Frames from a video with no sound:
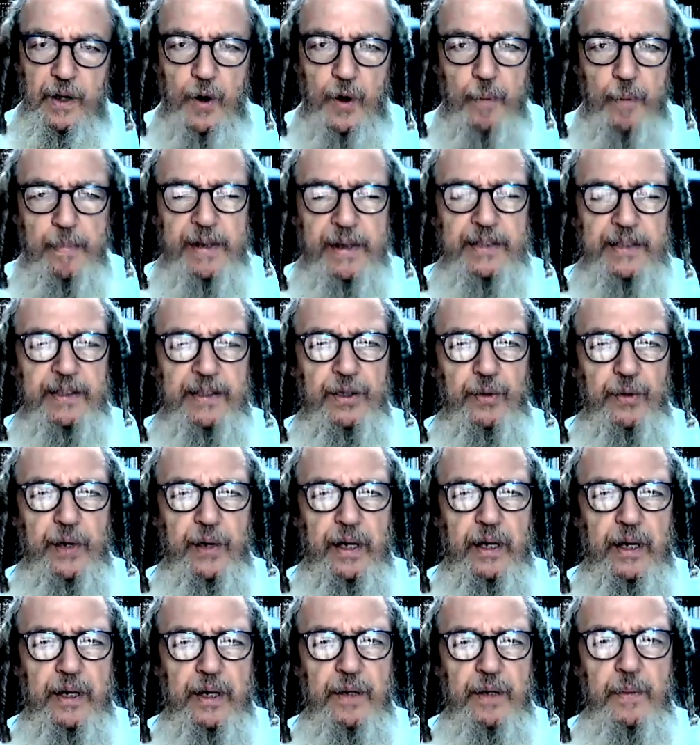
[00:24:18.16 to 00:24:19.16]

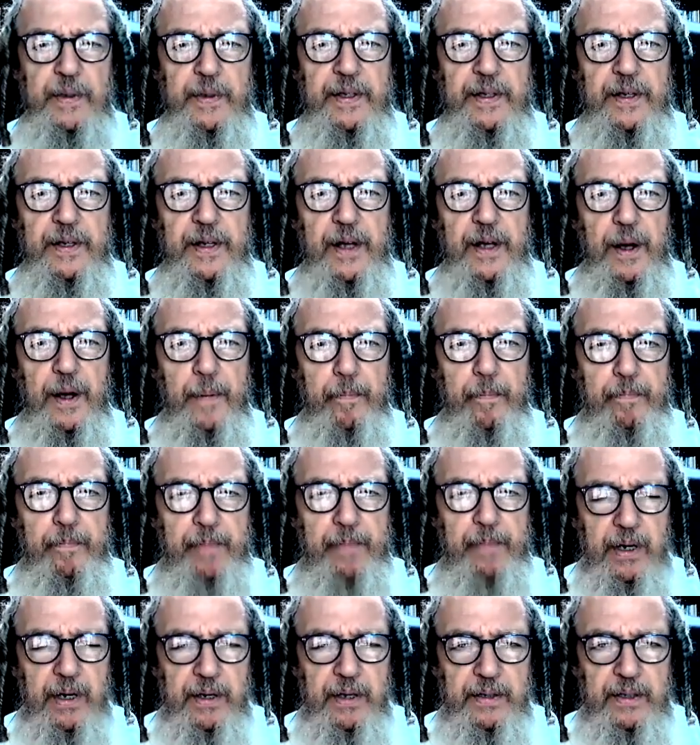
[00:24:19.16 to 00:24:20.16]
Commensurately with the
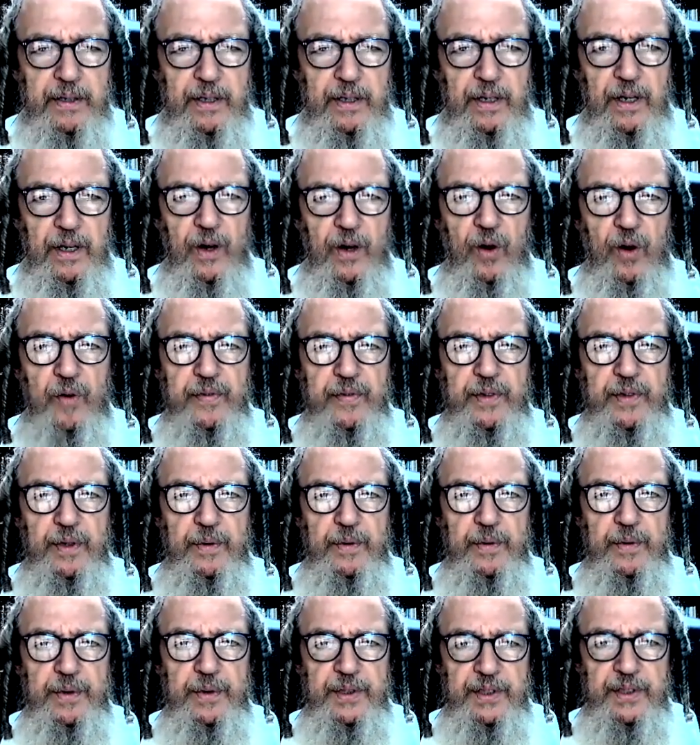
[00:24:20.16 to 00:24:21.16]
ability of the
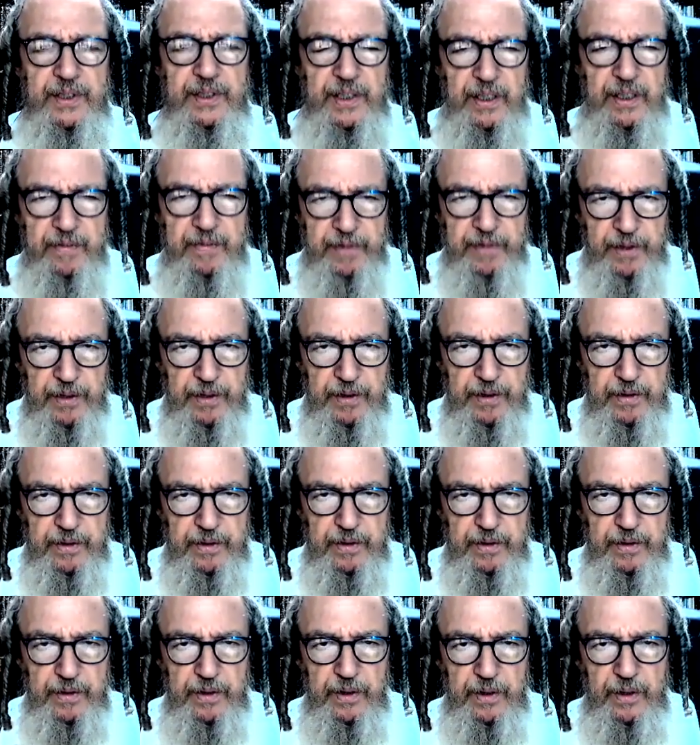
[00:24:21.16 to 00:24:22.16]
receiver
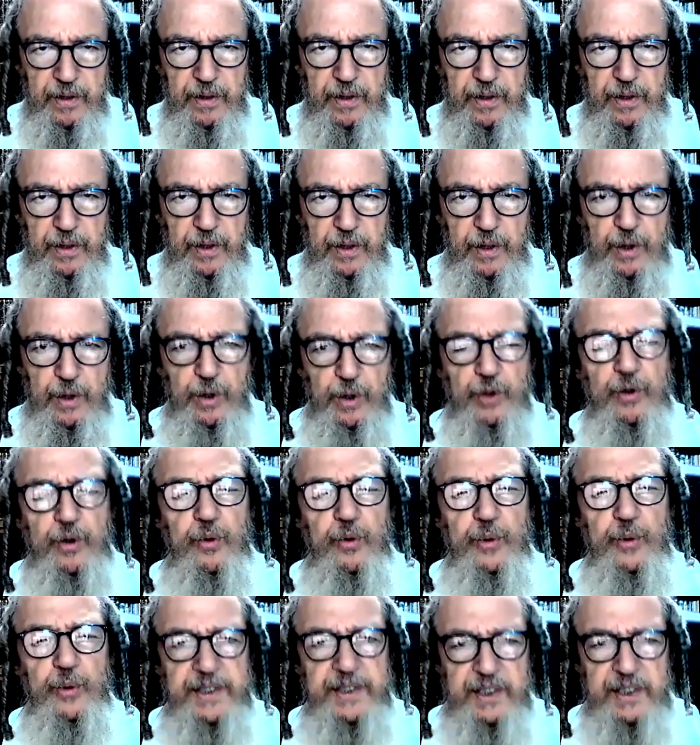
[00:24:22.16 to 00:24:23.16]

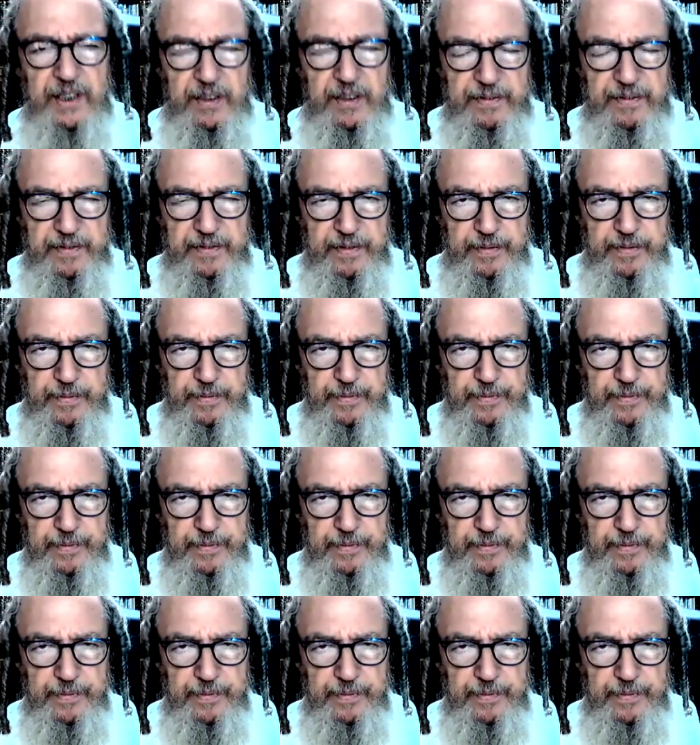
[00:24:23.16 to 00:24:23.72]
to receive.